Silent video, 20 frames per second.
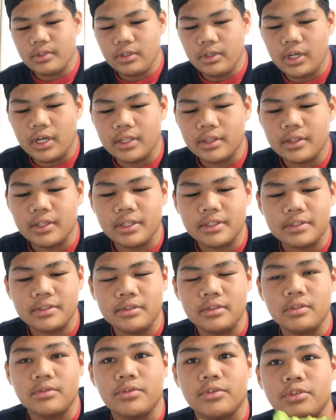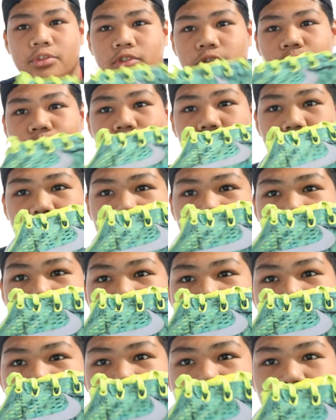got that silver
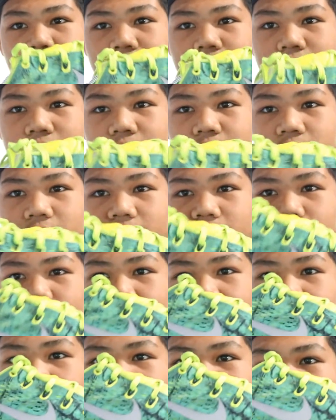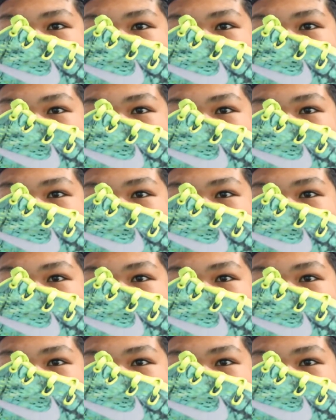swoosh, which which is